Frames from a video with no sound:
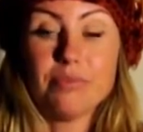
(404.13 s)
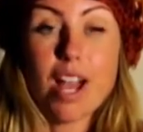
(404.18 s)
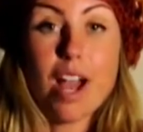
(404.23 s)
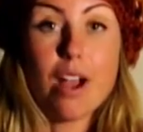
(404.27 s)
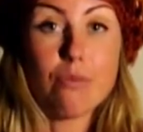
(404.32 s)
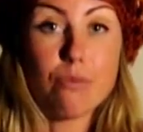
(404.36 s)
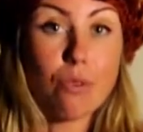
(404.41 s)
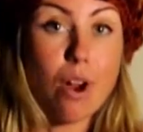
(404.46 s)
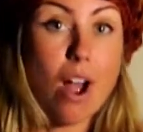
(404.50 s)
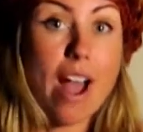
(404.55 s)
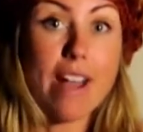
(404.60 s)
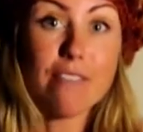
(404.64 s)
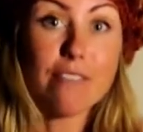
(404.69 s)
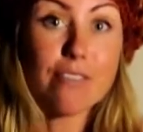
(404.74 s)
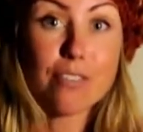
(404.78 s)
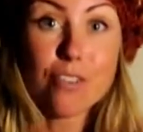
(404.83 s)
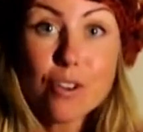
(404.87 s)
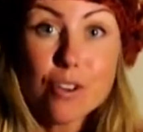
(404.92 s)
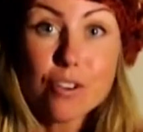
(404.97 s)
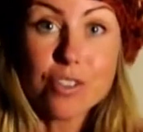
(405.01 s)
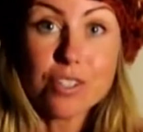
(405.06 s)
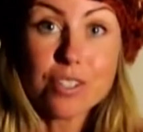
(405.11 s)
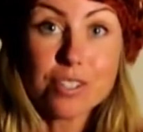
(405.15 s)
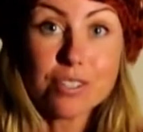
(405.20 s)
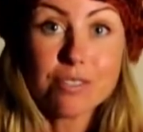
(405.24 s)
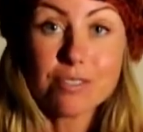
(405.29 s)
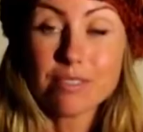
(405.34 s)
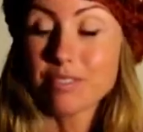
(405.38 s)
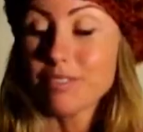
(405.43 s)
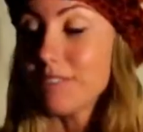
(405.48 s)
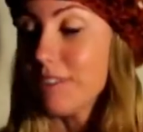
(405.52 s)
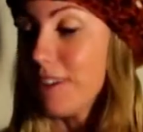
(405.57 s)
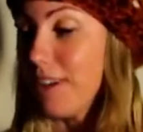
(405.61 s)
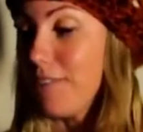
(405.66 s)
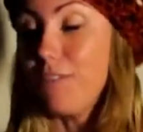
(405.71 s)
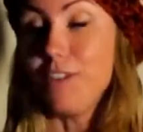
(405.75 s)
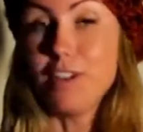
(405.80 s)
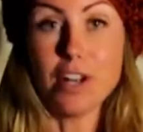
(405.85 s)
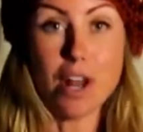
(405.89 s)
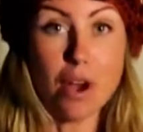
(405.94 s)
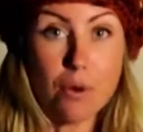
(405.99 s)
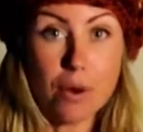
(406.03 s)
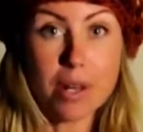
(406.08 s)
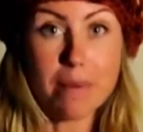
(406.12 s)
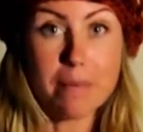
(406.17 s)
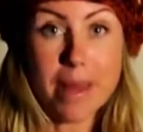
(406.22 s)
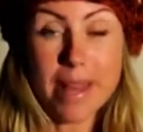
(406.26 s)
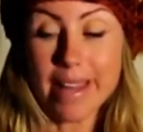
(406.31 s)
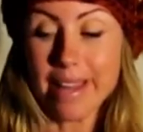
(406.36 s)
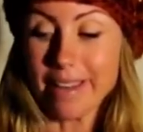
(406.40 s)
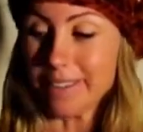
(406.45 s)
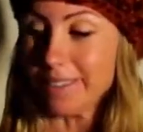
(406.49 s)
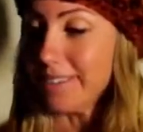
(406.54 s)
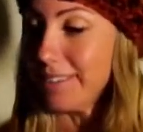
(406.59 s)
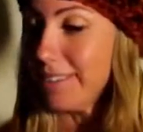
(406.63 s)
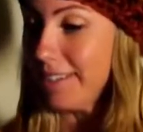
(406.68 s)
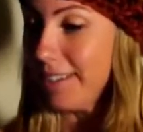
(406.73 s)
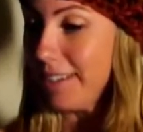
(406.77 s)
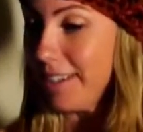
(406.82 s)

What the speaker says: a ripe fruit, if you know what I mean.